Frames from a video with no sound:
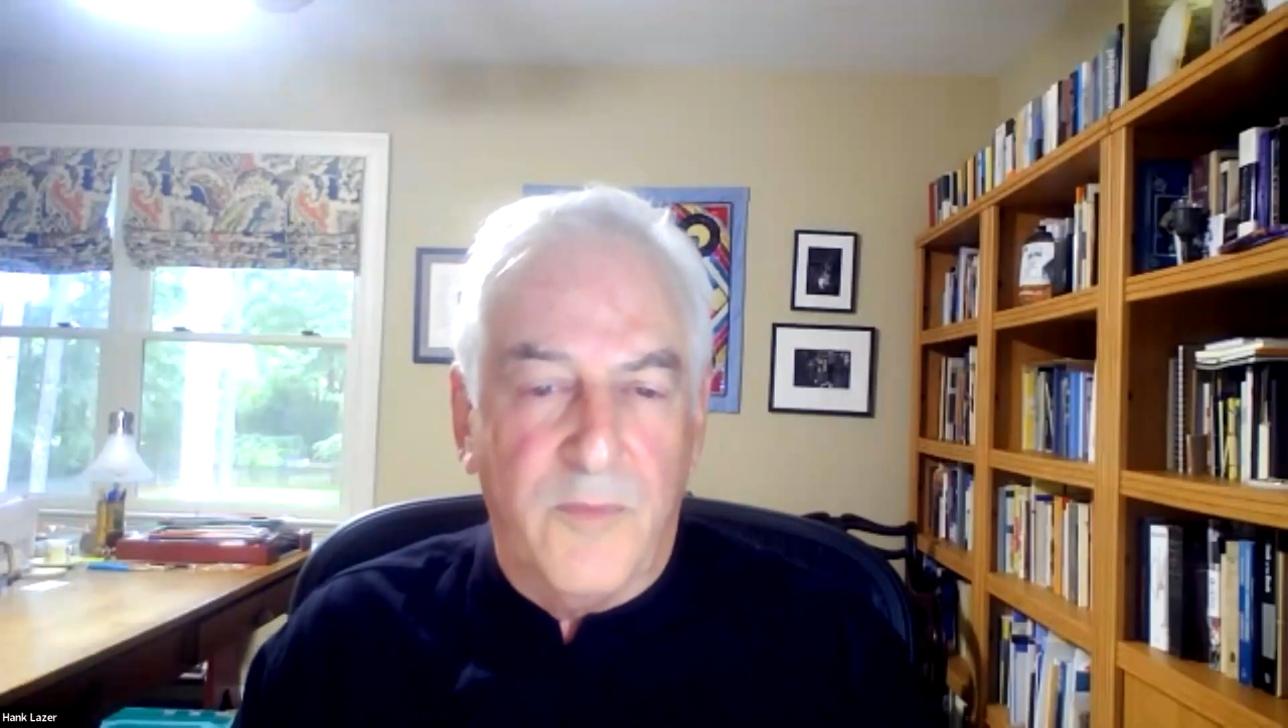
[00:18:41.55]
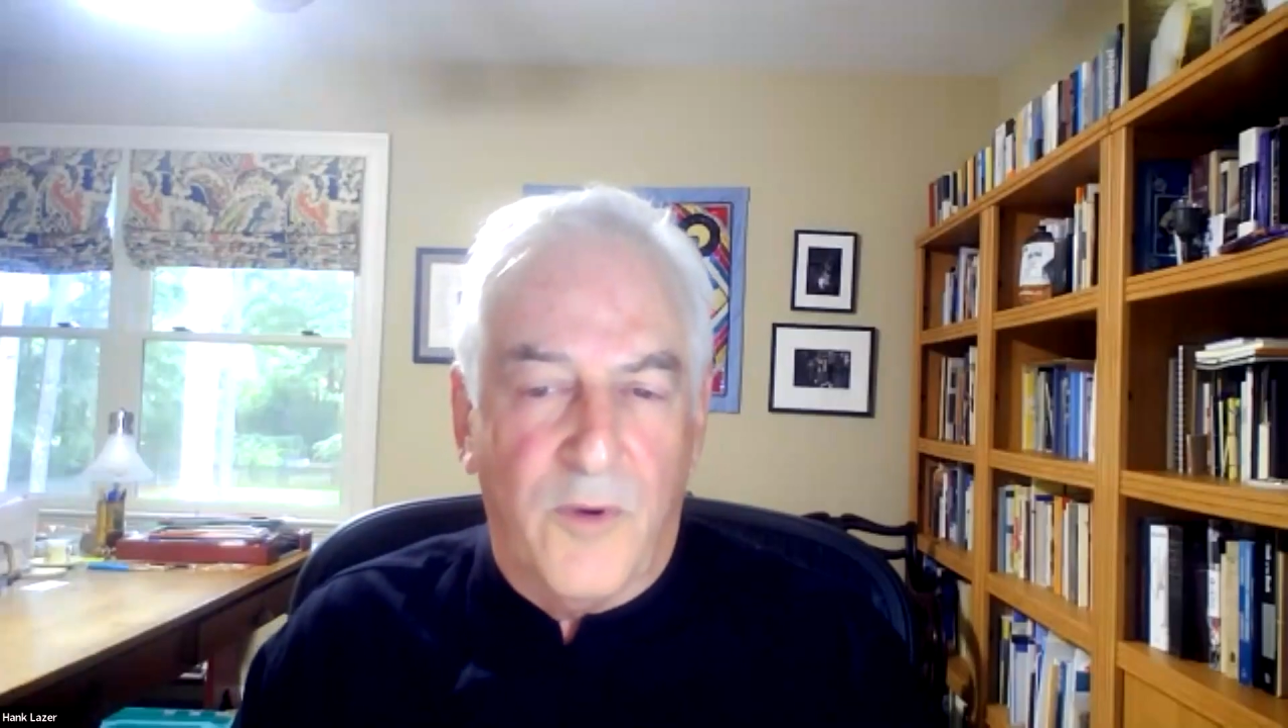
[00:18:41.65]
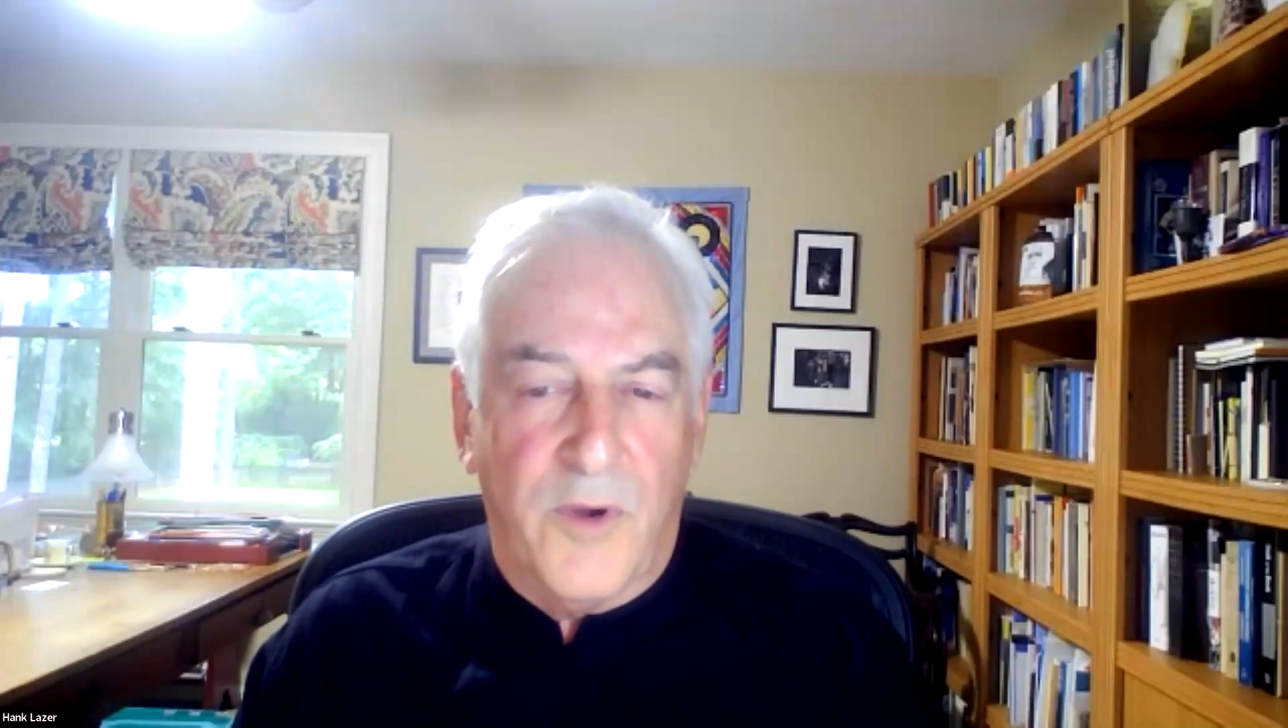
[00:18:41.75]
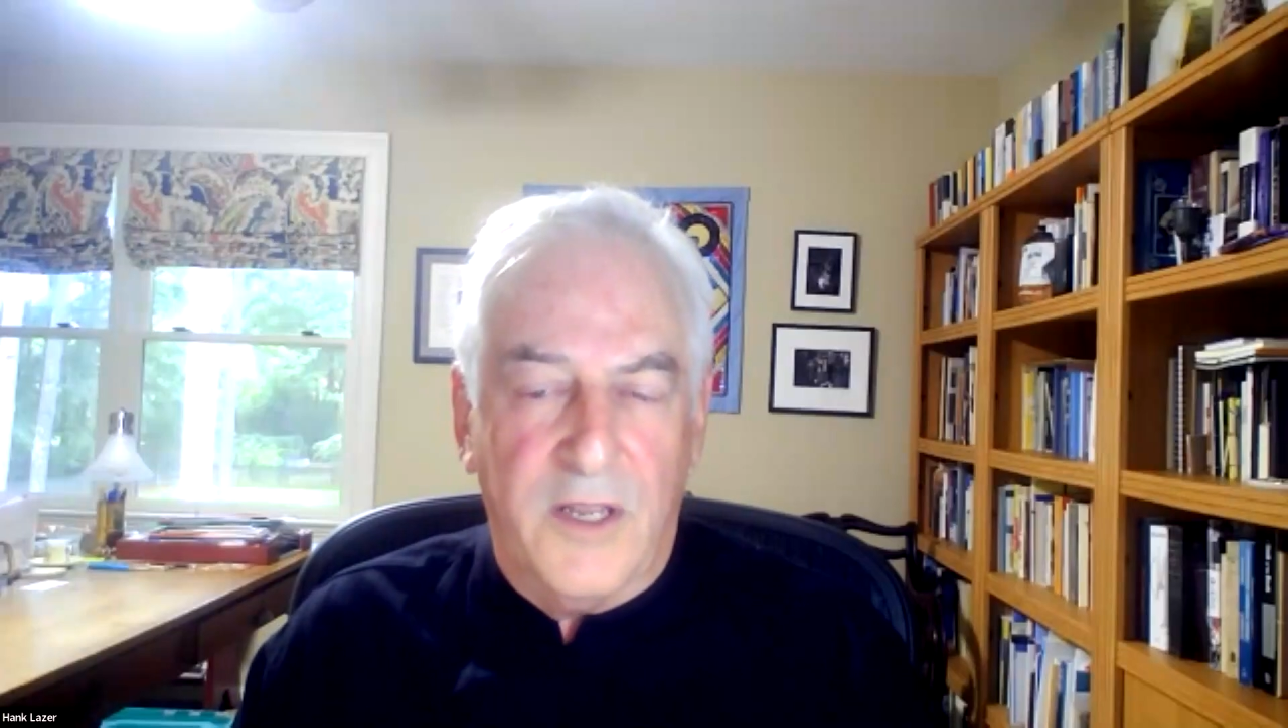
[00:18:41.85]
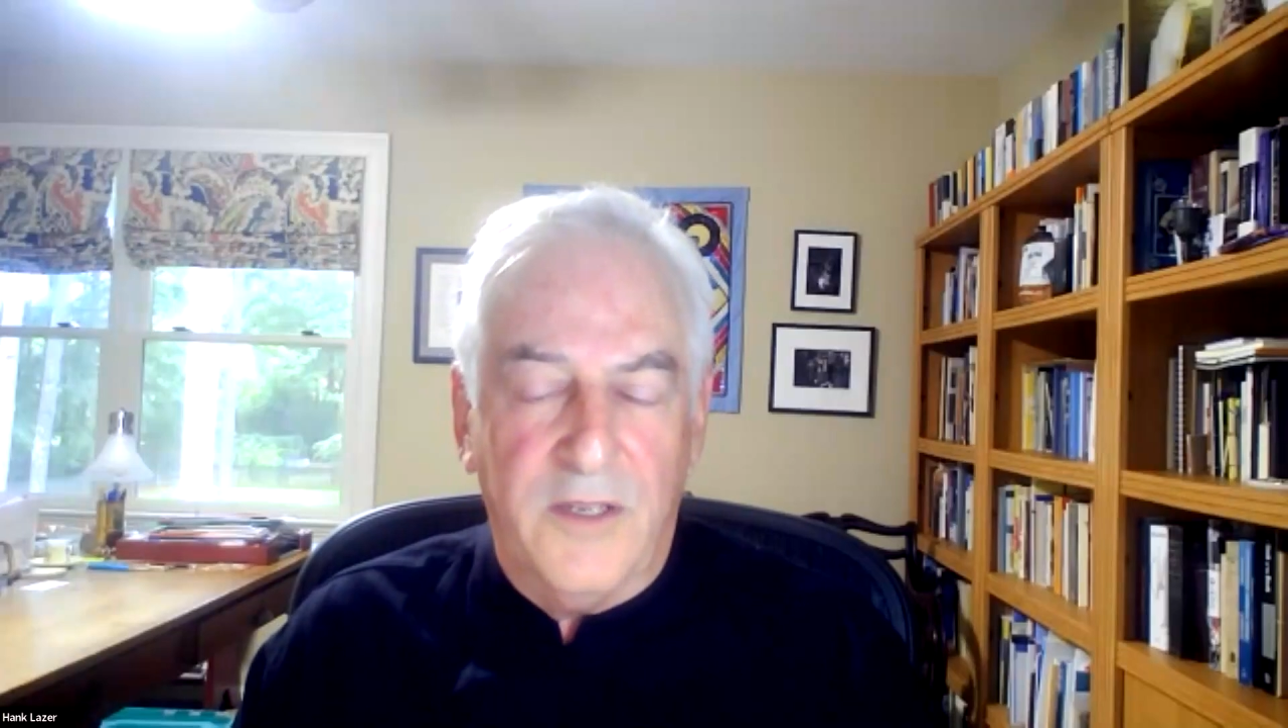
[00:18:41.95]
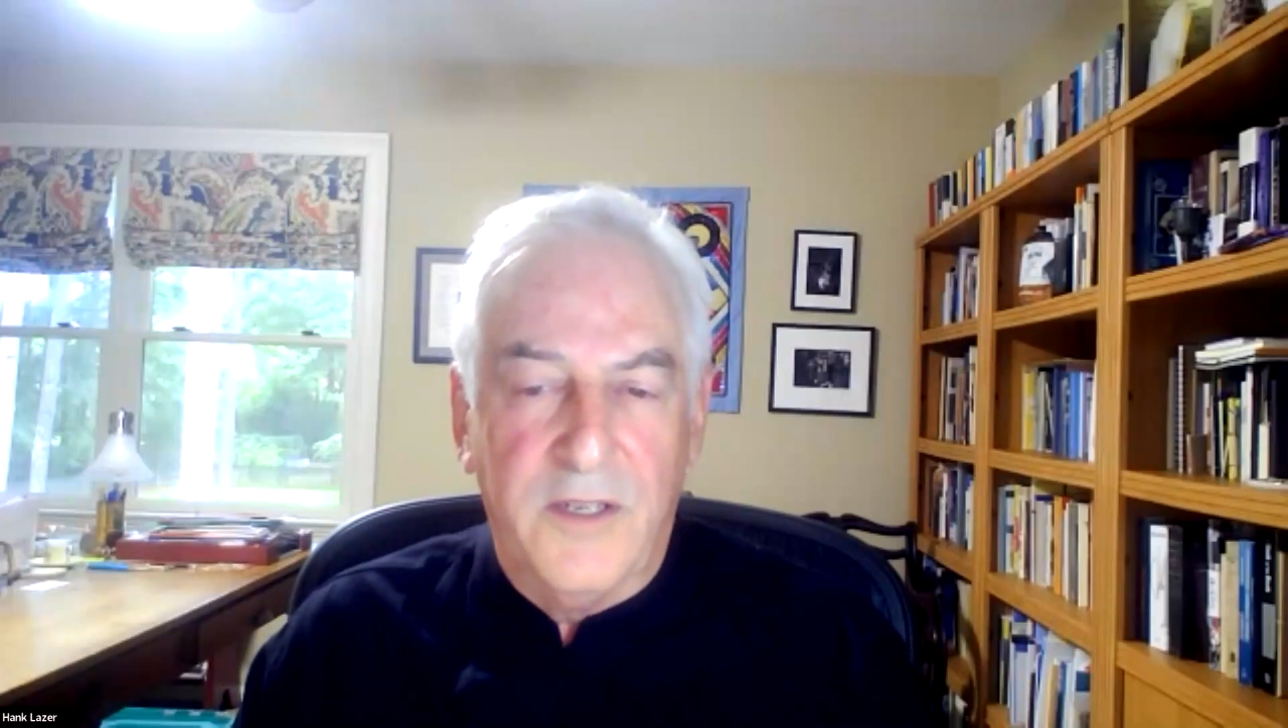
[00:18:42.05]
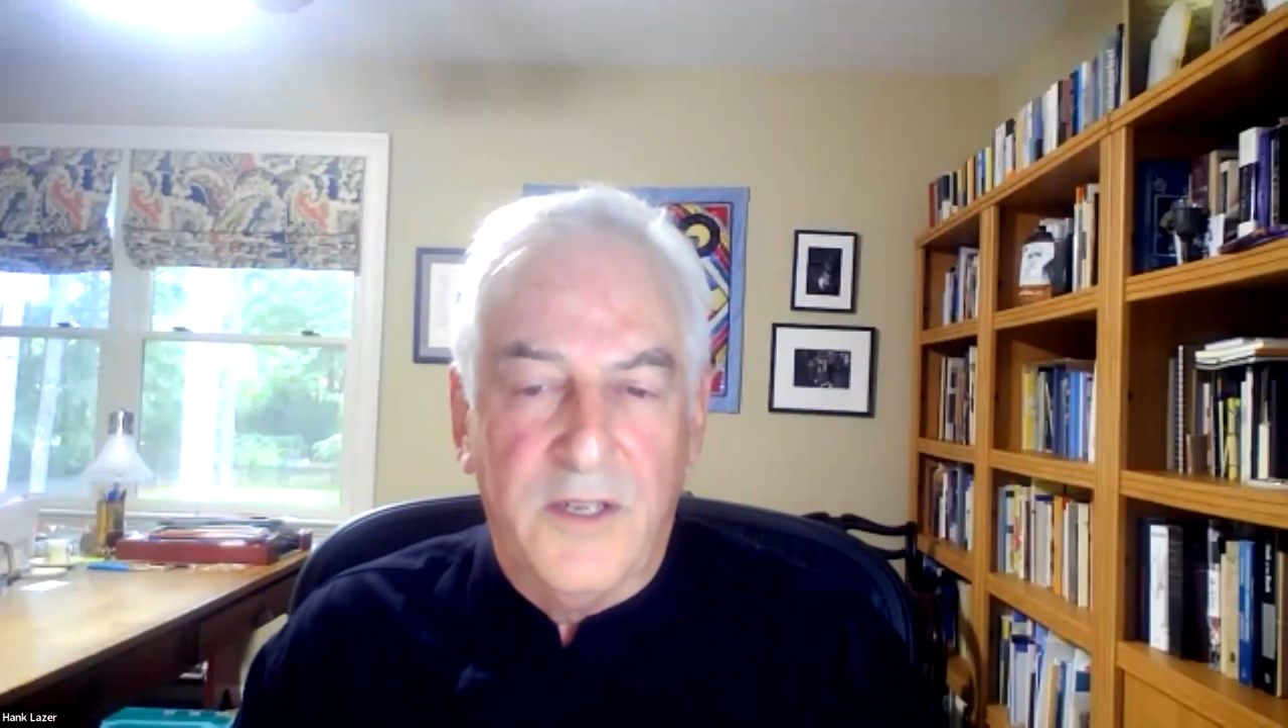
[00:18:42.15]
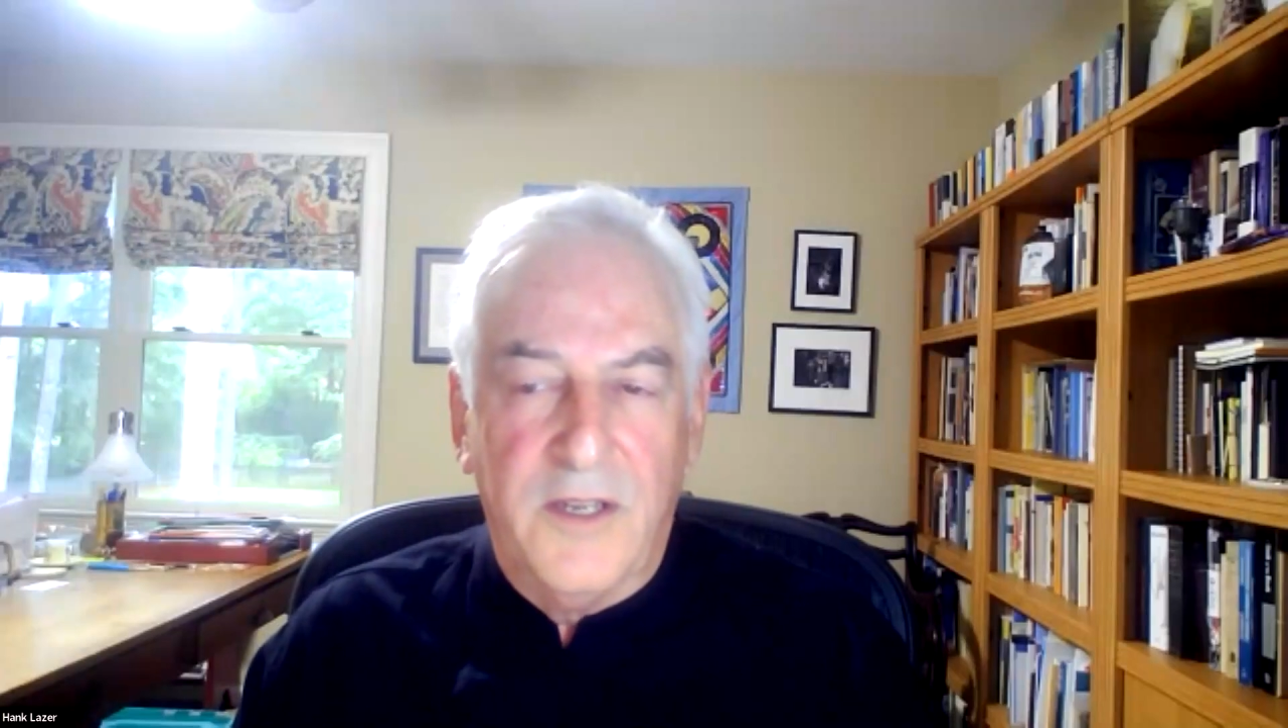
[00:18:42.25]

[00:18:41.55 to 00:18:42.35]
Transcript: morning.